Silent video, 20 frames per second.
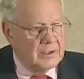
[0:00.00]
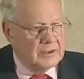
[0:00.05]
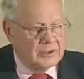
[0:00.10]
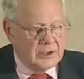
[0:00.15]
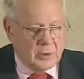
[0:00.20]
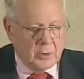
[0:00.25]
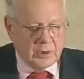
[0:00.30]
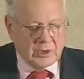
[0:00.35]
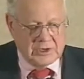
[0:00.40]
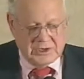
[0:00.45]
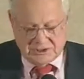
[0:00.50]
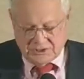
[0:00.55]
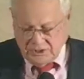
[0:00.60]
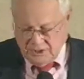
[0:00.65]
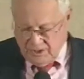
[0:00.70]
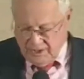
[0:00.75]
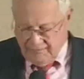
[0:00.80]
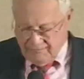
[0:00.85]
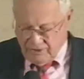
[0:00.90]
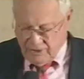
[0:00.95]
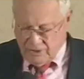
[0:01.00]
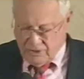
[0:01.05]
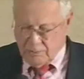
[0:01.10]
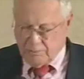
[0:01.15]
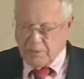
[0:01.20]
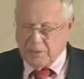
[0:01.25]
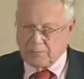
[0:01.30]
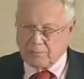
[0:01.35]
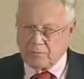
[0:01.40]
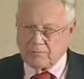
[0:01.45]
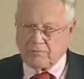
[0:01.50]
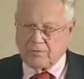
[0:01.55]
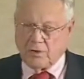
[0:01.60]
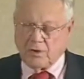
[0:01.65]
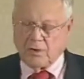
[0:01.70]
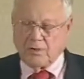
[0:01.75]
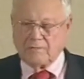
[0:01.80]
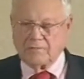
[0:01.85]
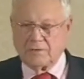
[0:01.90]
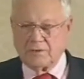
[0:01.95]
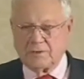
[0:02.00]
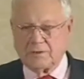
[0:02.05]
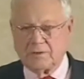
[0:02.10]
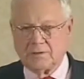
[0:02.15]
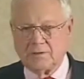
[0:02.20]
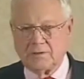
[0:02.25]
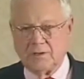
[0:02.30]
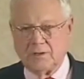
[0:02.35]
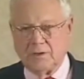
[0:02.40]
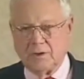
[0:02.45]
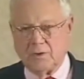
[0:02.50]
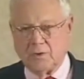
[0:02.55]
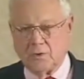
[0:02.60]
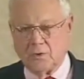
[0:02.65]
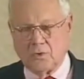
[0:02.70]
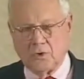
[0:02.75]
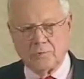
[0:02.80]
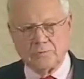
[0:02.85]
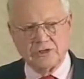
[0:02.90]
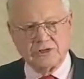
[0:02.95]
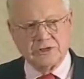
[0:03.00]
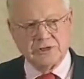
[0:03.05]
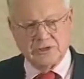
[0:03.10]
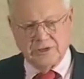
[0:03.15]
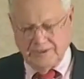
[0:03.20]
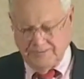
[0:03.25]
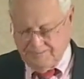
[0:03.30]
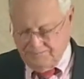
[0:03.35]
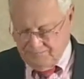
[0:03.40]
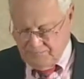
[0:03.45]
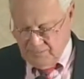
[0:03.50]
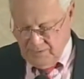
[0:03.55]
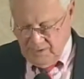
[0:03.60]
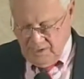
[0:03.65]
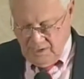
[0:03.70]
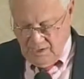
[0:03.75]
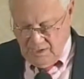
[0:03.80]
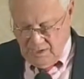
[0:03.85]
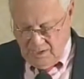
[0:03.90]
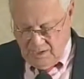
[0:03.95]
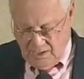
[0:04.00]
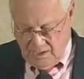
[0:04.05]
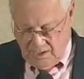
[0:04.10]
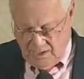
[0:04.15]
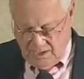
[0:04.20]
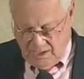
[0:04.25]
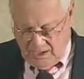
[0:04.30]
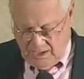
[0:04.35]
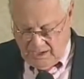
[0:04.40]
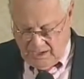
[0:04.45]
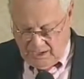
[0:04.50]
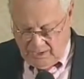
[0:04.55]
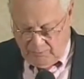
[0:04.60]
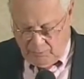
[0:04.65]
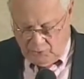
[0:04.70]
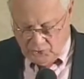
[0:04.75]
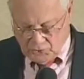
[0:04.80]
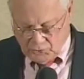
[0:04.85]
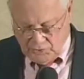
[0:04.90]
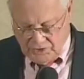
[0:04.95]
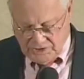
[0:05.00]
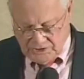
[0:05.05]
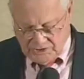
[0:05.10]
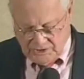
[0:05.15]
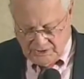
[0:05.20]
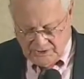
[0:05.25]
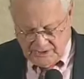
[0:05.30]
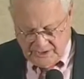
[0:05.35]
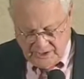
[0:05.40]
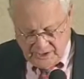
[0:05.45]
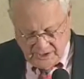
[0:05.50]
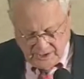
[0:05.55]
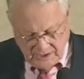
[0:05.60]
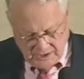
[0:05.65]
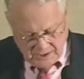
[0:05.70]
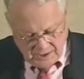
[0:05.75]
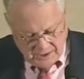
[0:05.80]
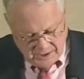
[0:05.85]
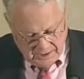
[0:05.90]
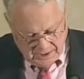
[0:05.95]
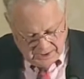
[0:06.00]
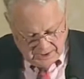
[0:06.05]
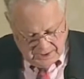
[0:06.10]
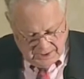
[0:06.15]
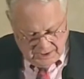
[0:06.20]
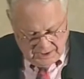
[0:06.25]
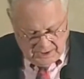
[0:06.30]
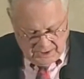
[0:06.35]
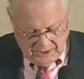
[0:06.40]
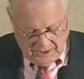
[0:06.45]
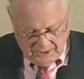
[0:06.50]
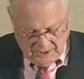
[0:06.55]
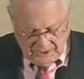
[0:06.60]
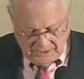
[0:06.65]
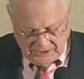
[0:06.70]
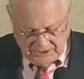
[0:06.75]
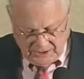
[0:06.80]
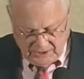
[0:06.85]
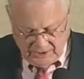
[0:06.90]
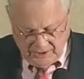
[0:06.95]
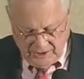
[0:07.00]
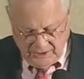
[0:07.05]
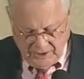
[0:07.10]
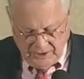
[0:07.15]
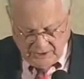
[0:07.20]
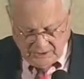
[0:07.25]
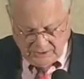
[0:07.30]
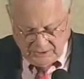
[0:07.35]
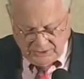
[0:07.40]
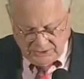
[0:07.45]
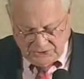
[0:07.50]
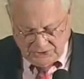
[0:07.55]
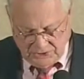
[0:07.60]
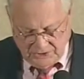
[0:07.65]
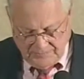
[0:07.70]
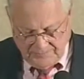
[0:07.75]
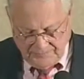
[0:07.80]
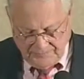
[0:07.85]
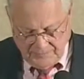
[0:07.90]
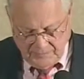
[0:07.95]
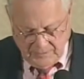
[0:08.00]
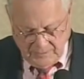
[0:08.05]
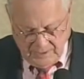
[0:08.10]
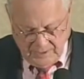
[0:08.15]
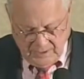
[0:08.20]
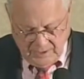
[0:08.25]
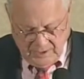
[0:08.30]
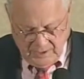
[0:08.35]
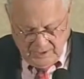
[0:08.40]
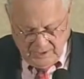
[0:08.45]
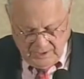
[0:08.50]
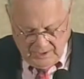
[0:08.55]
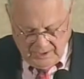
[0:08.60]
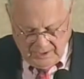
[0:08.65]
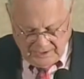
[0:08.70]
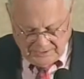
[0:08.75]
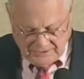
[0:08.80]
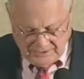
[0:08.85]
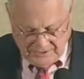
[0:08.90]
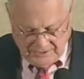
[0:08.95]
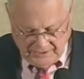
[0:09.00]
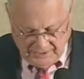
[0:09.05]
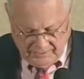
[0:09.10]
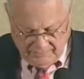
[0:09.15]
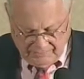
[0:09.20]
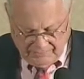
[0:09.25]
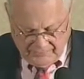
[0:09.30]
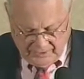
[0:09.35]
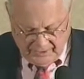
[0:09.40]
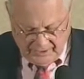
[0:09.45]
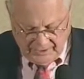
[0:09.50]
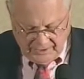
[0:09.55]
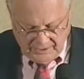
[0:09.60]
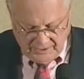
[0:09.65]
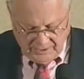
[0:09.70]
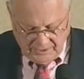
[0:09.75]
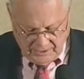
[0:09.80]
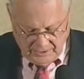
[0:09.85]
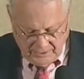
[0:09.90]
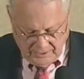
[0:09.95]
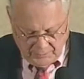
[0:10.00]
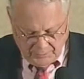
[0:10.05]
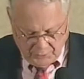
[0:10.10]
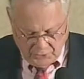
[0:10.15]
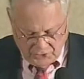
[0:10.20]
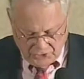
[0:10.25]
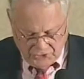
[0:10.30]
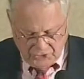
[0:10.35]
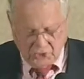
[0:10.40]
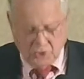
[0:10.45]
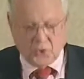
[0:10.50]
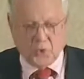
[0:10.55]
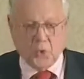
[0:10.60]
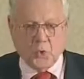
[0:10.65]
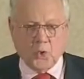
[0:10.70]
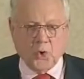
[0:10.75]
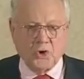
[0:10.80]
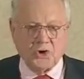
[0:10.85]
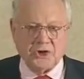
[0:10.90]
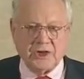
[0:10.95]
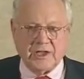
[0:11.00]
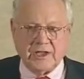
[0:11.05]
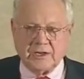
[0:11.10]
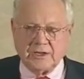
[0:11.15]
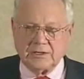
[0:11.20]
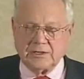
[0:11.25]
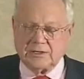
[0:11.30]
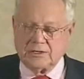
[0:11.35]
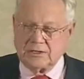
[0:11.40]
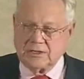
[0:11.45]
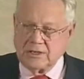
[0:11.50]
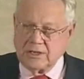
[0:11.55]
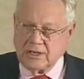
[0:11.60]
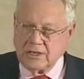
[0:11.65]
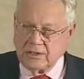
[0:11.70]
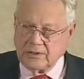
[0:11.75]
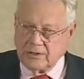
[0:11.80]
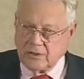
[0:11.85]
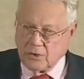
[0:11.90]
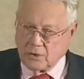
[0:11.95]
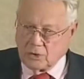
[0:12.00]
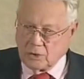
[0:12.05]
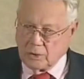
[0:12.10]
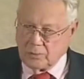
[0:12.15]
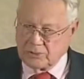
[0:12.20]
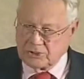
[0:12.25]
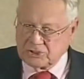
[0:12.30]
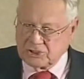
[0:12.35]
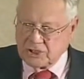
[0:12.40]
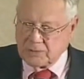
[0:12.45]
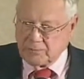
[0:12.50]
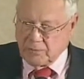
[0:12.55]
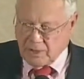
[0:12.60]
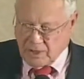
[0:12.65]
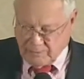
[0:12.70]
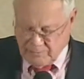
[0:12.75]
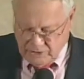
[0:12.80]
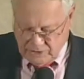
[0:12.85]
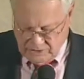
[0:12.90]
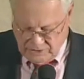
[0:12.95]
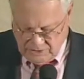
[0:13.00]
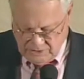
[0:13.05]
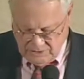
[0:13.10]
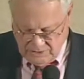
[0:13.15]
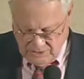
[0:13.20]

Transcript: that there were at least 11 other people involved in Oklahoma City. And now most recently, uh, Terry Nichols has identified the person who coordinated the Oklahoma City bombing